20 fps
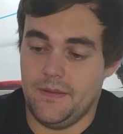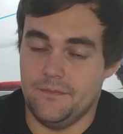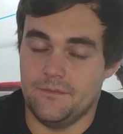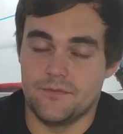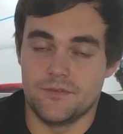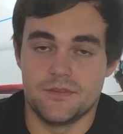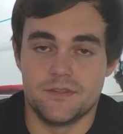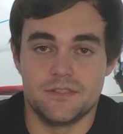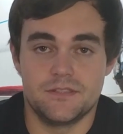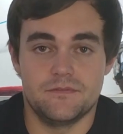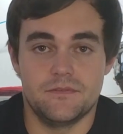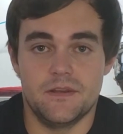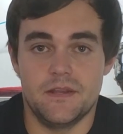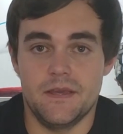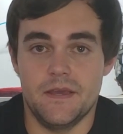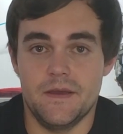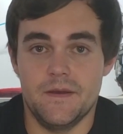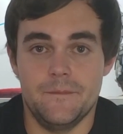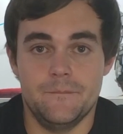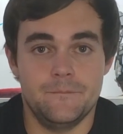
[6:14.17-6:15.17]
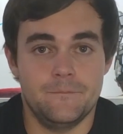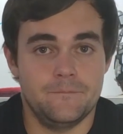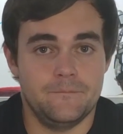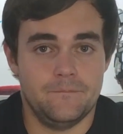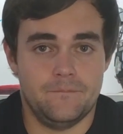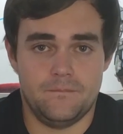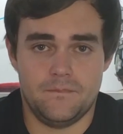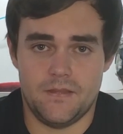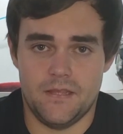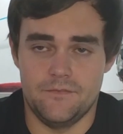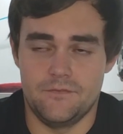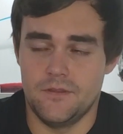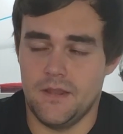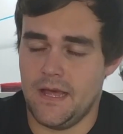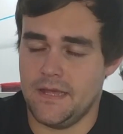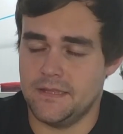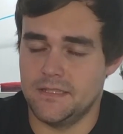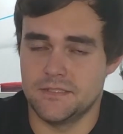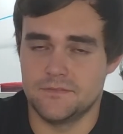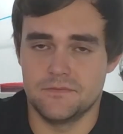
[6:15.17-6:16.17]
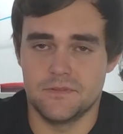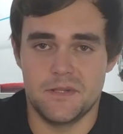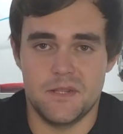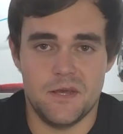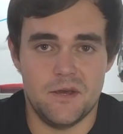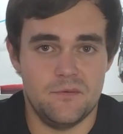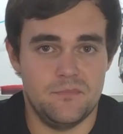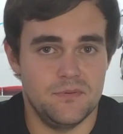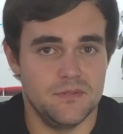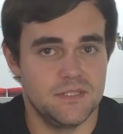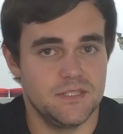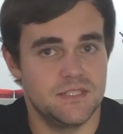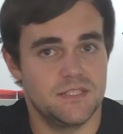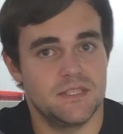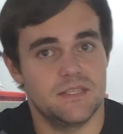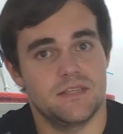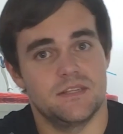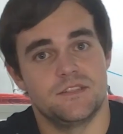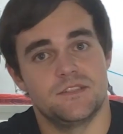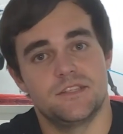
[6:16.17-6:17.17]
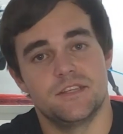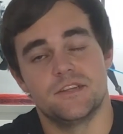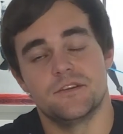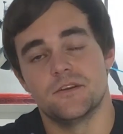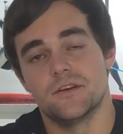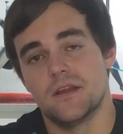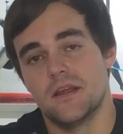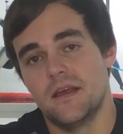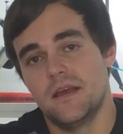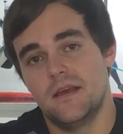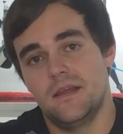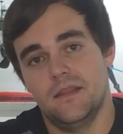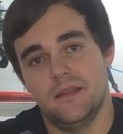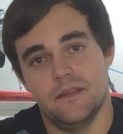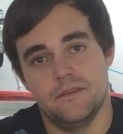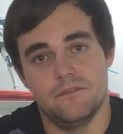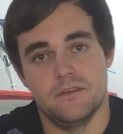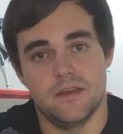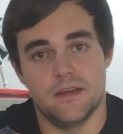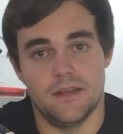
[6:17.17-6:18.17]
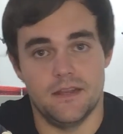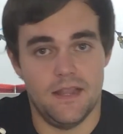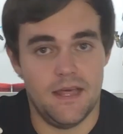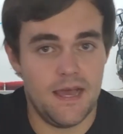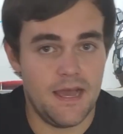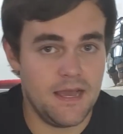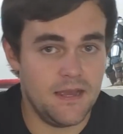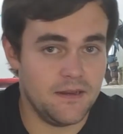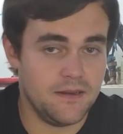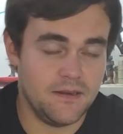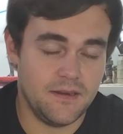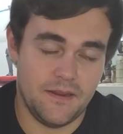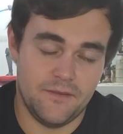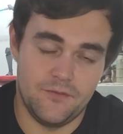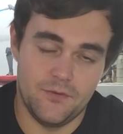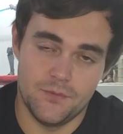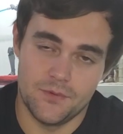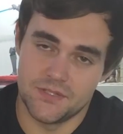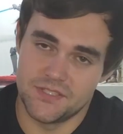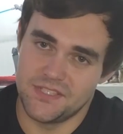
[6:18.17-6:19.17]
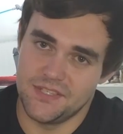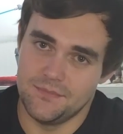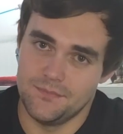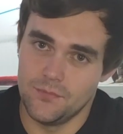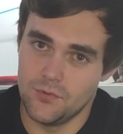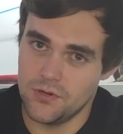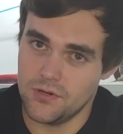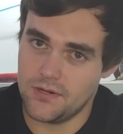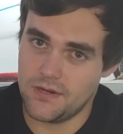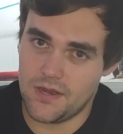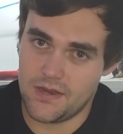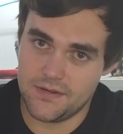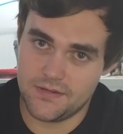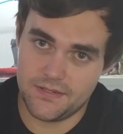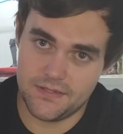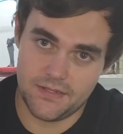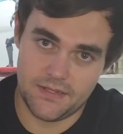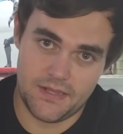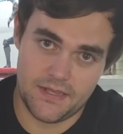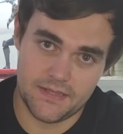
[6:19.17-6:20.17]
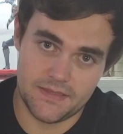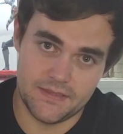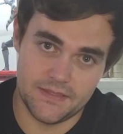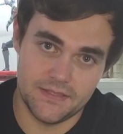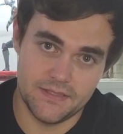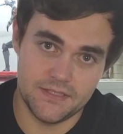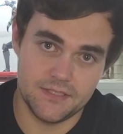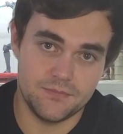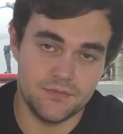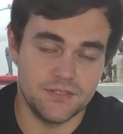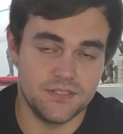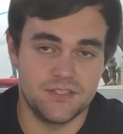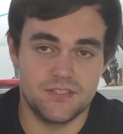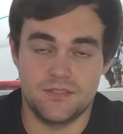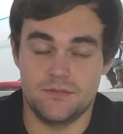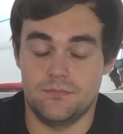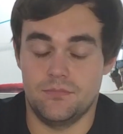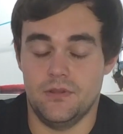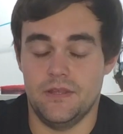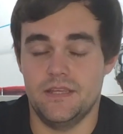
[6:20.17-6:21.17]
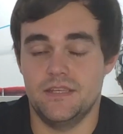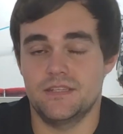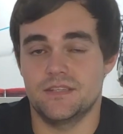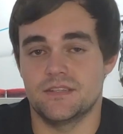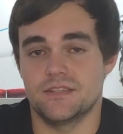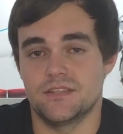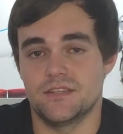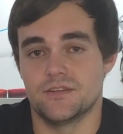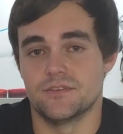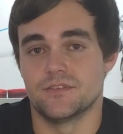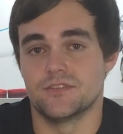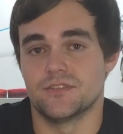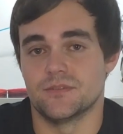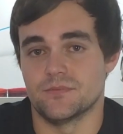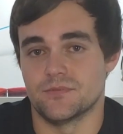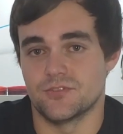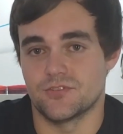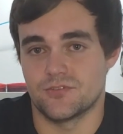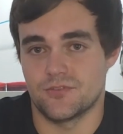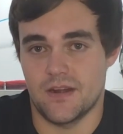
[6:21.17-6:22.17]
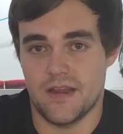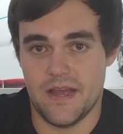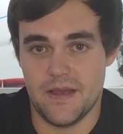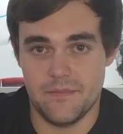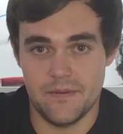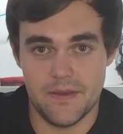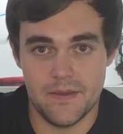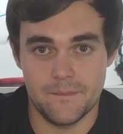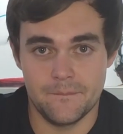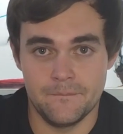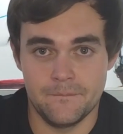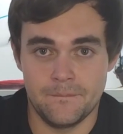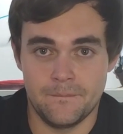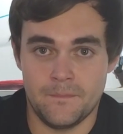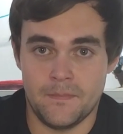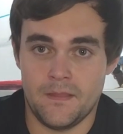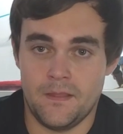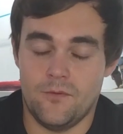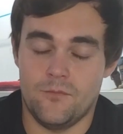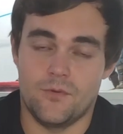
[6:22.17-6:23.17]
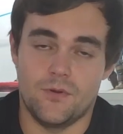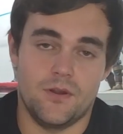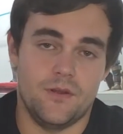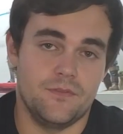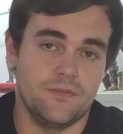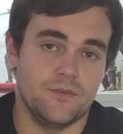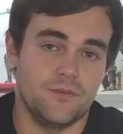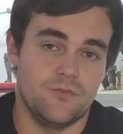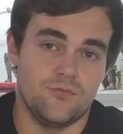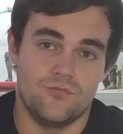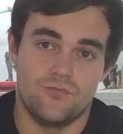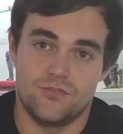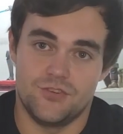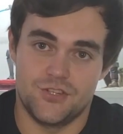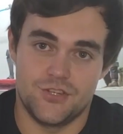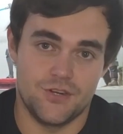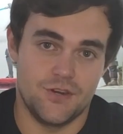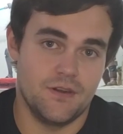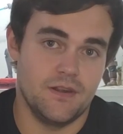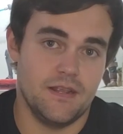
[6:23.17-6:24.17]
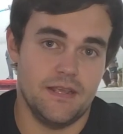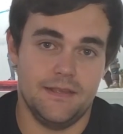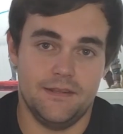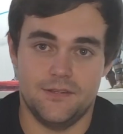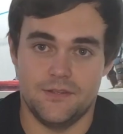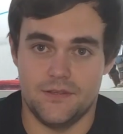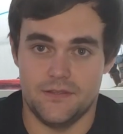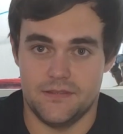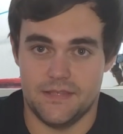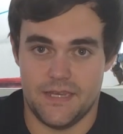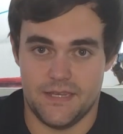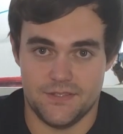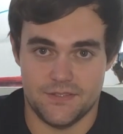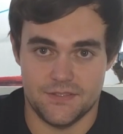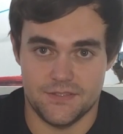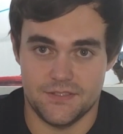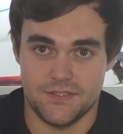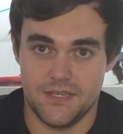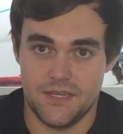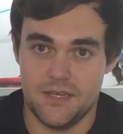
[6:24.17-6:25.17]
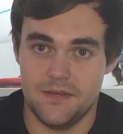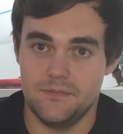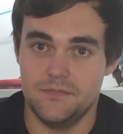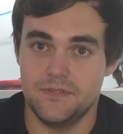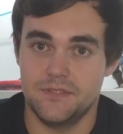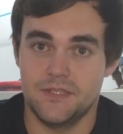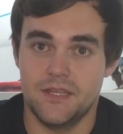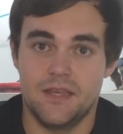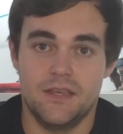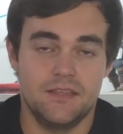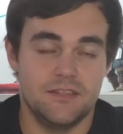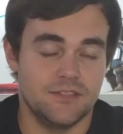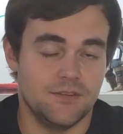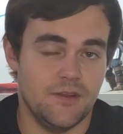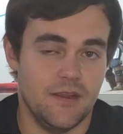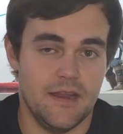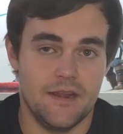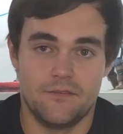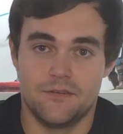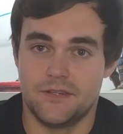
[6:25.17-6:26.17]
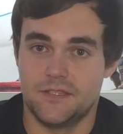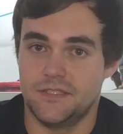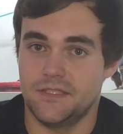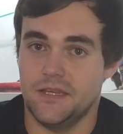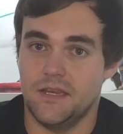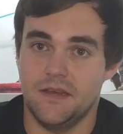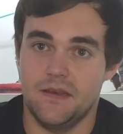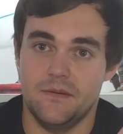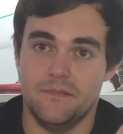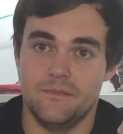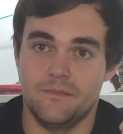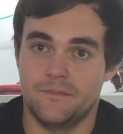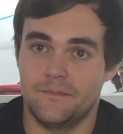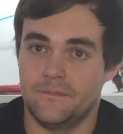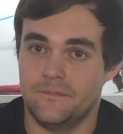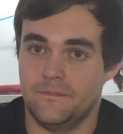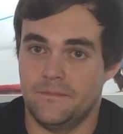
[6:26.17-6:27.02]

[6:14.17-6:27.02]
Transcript: for this video. If you like this video, please consider leaving a like. If you want to see more content like this, please consider subscribing. We're on the journey to 1,000 subs, so every sub